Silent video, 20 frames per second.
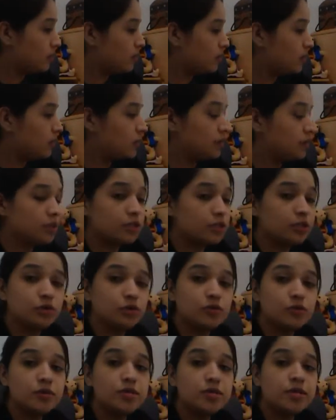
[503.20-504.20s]
The 2
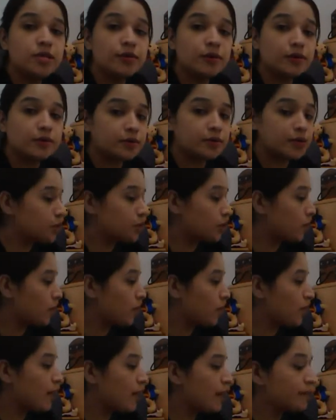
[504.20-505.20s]
zeros, right? So we
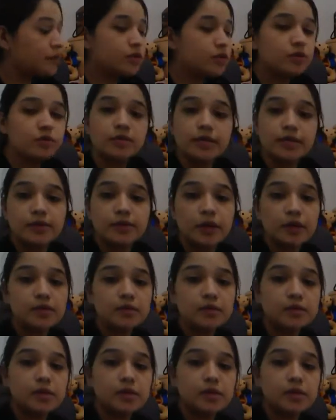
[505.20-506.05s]
have 2 zeros.